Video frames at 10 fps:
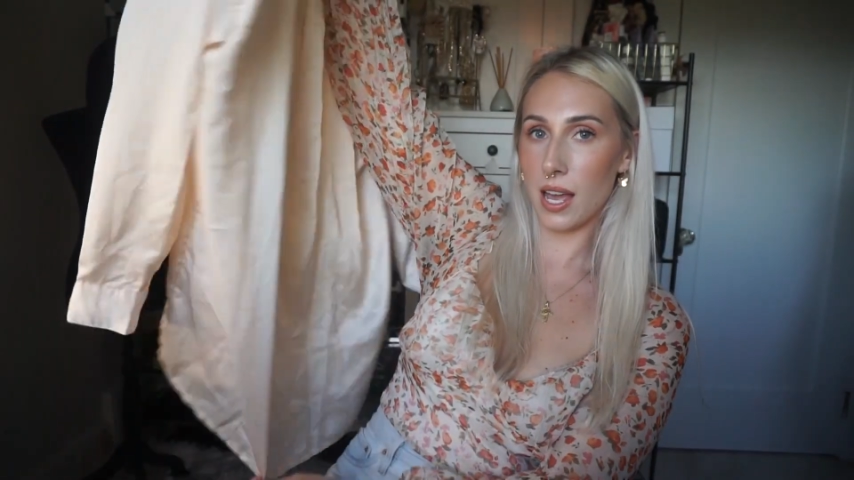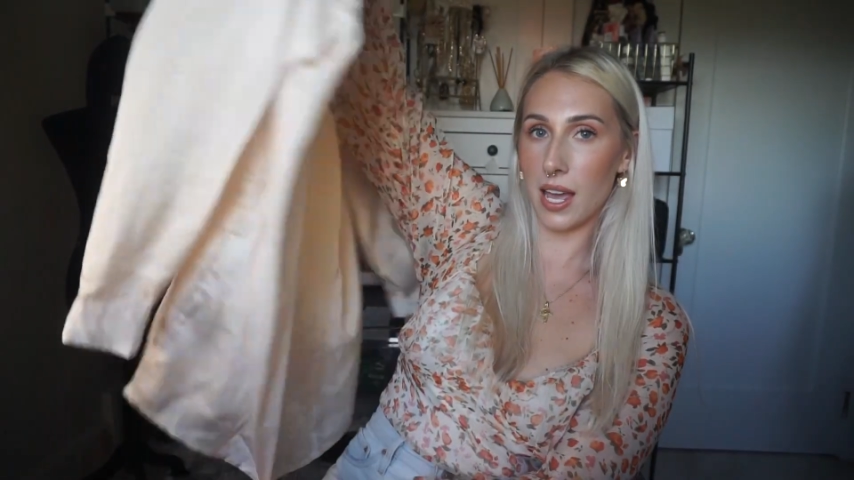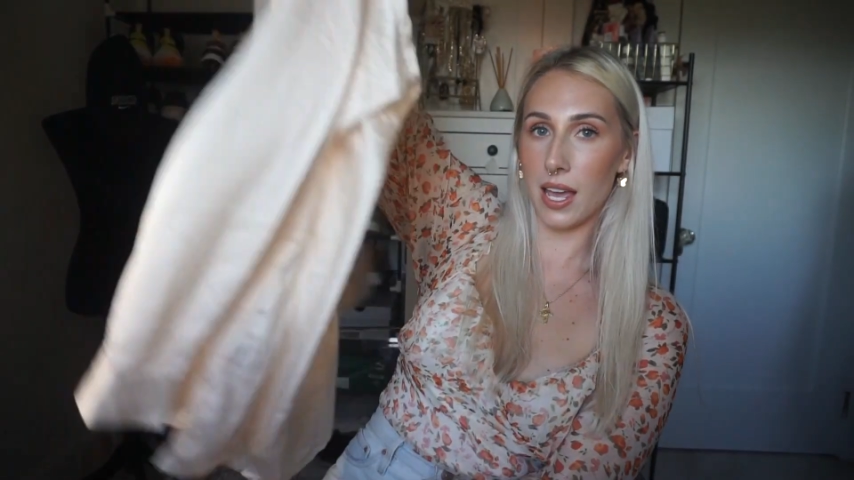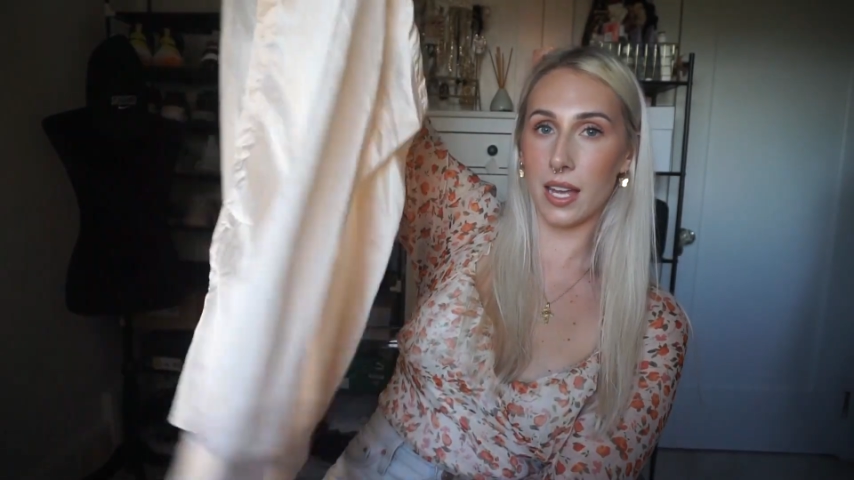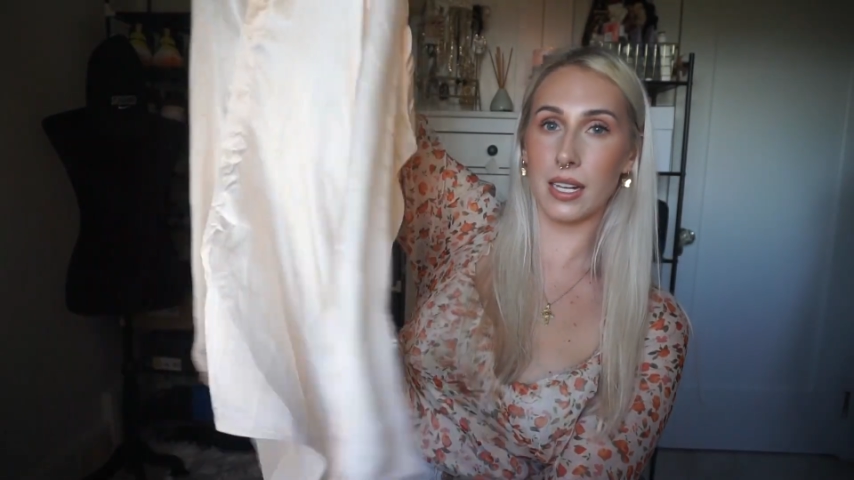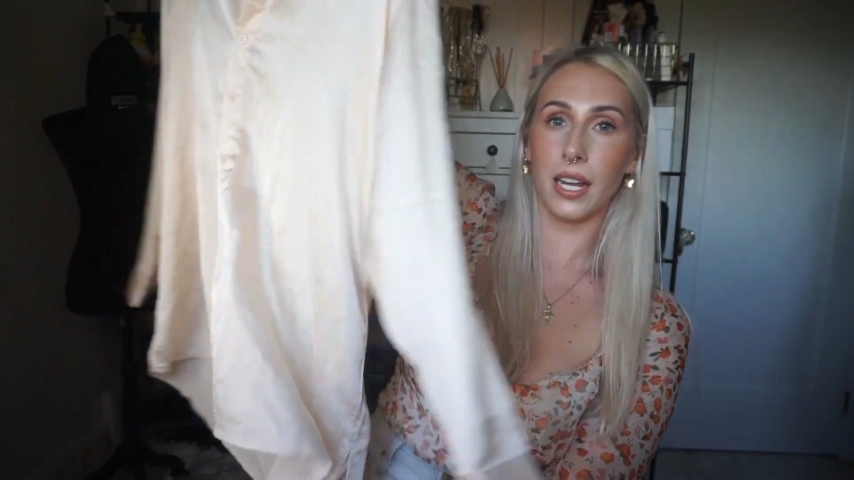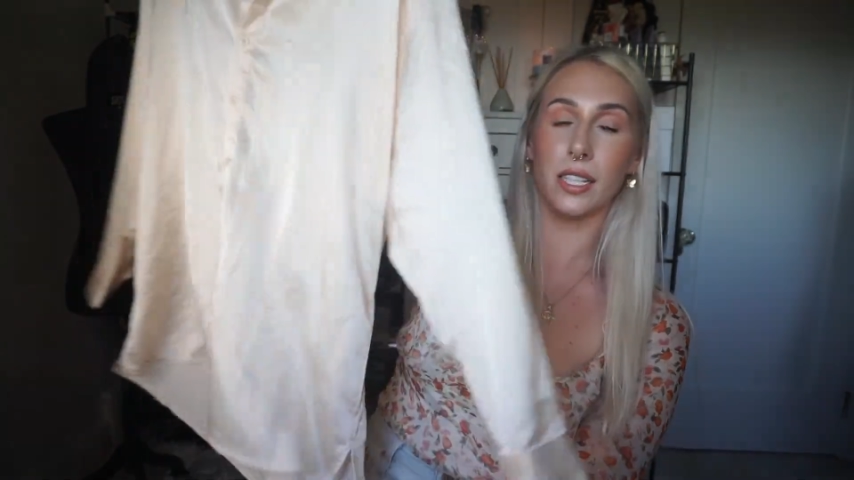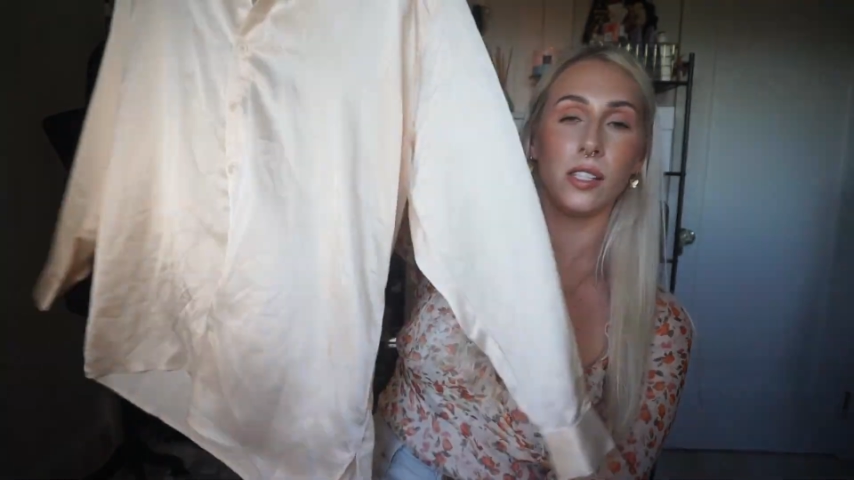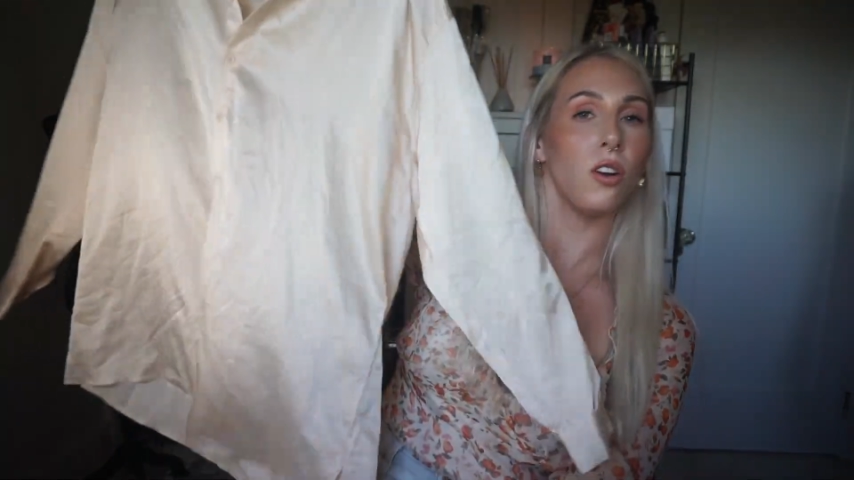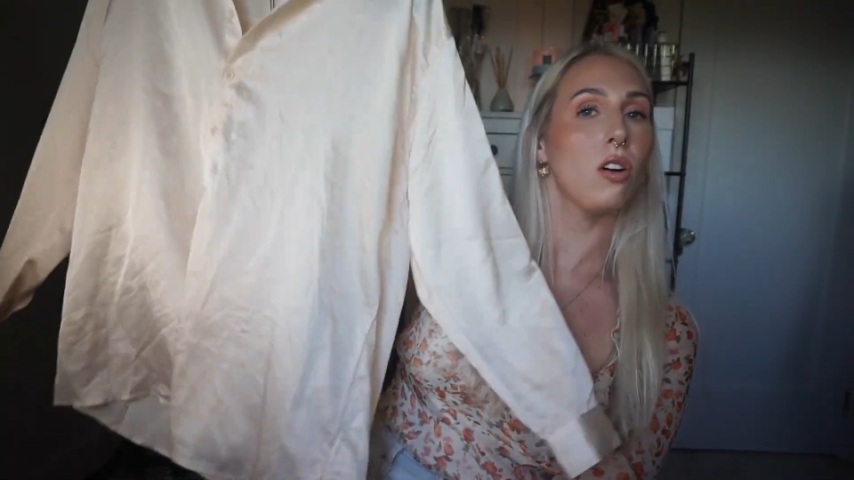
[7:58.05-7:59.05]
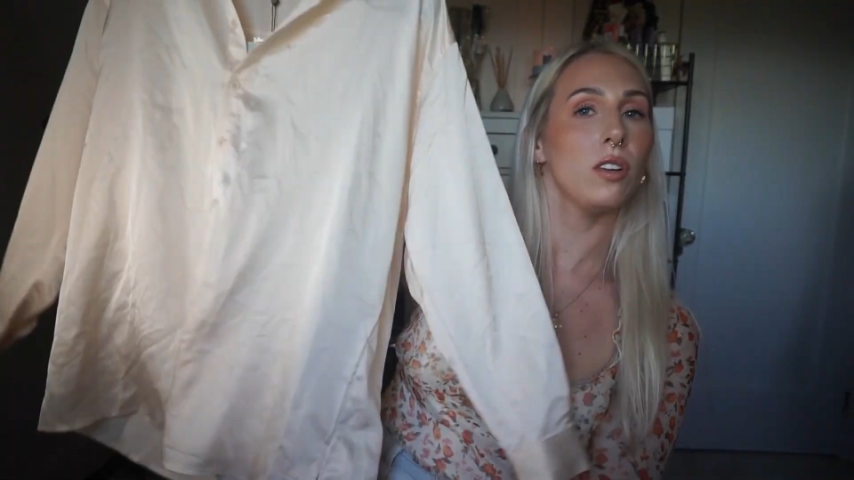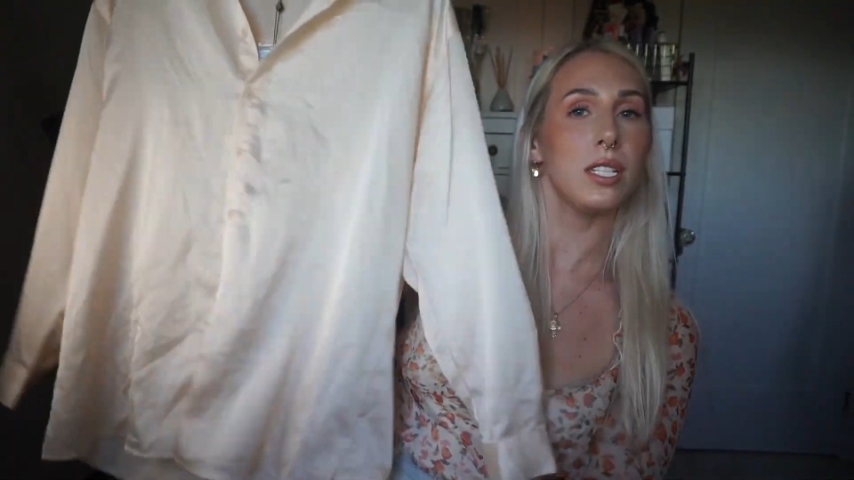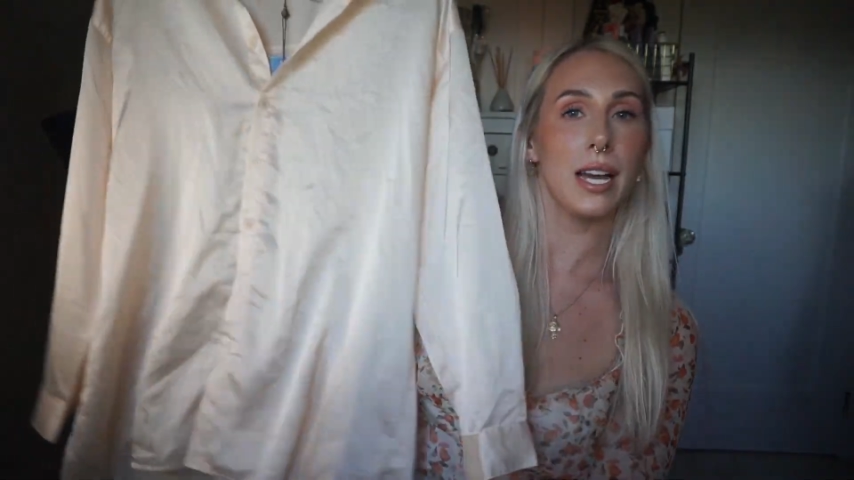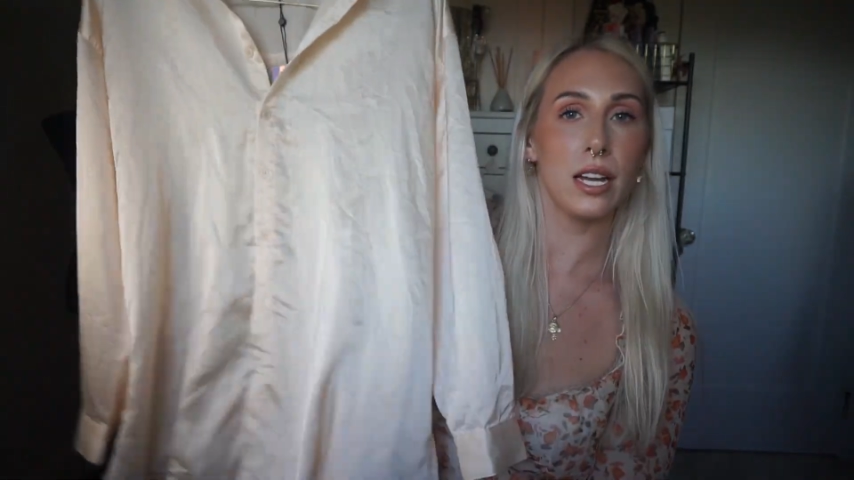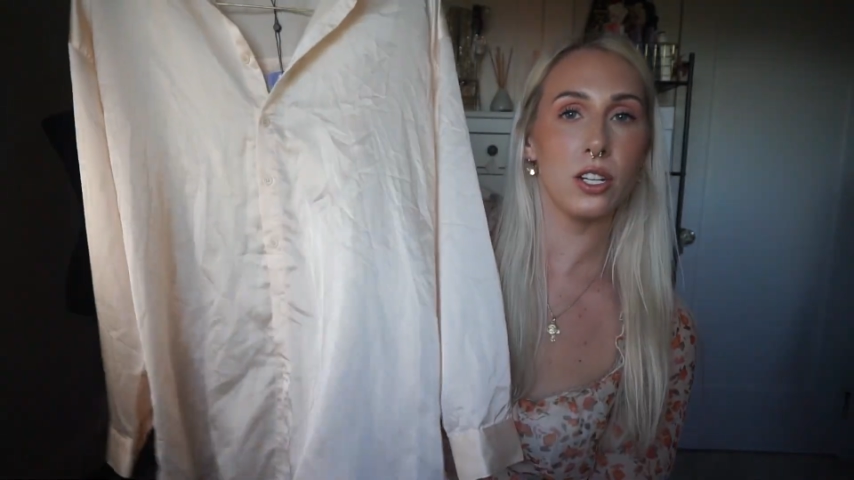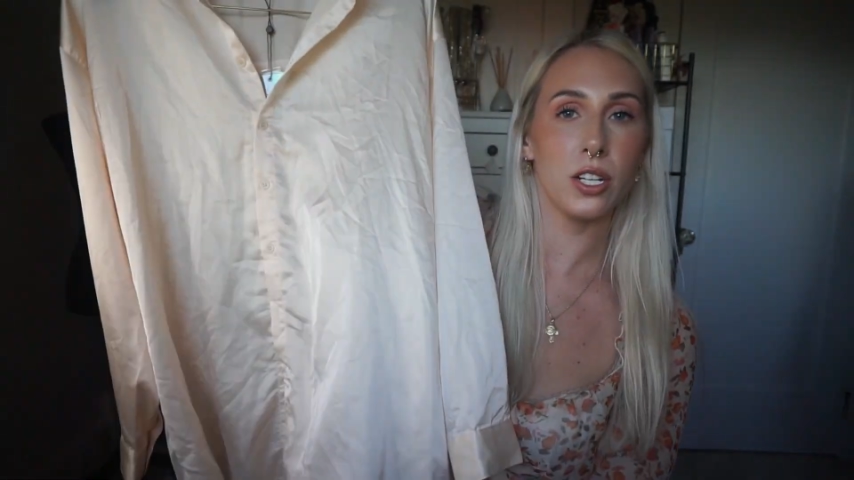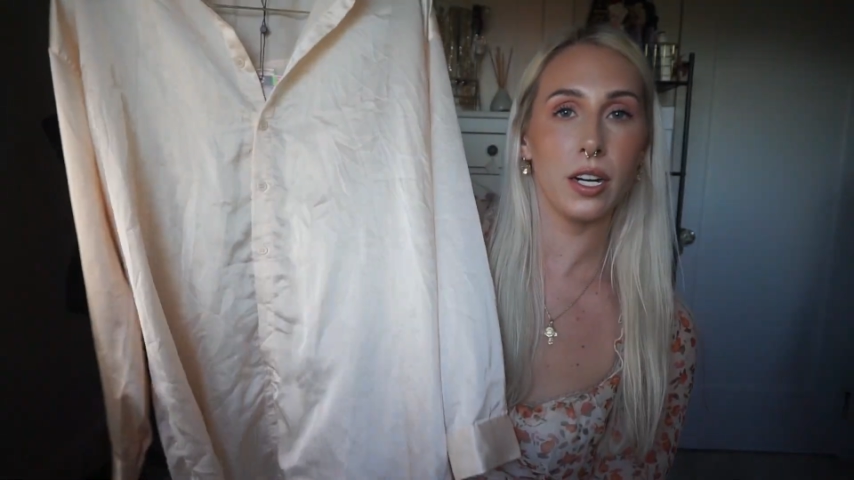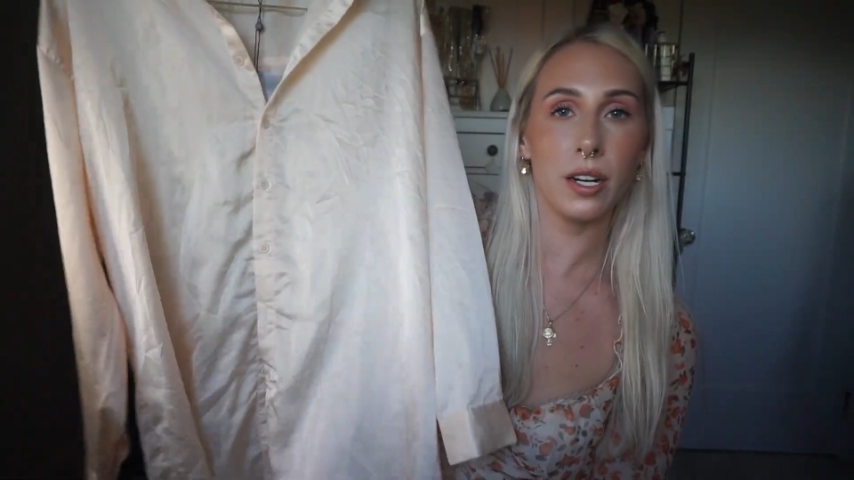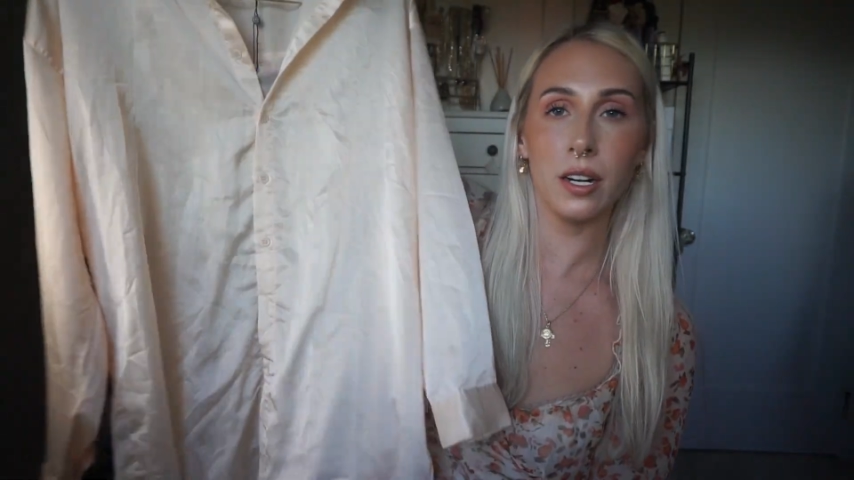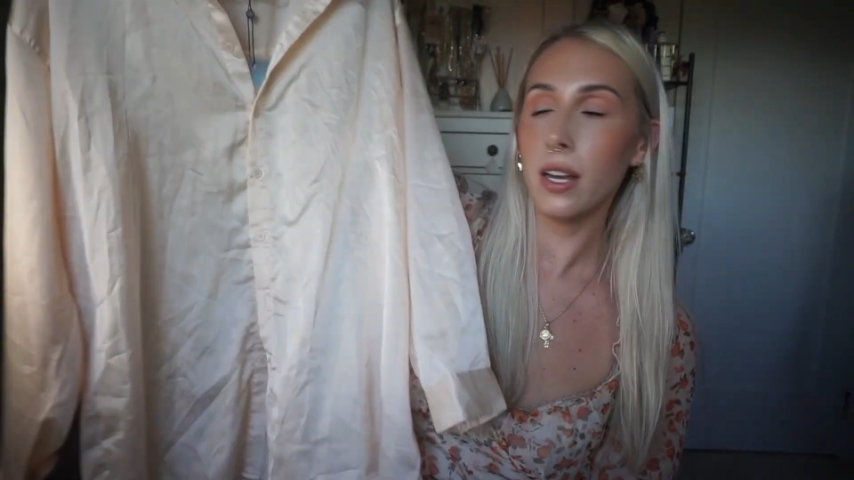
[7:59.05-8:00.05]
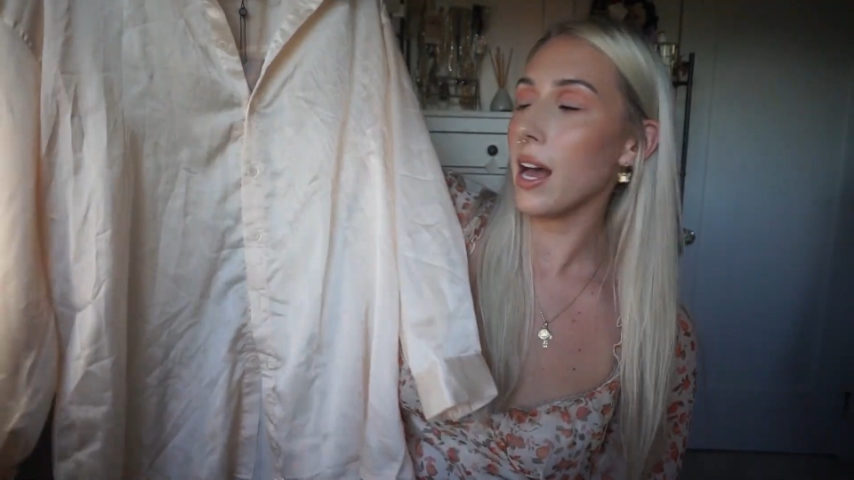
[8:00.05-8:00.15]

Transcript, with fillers: and it's an oversized shirt.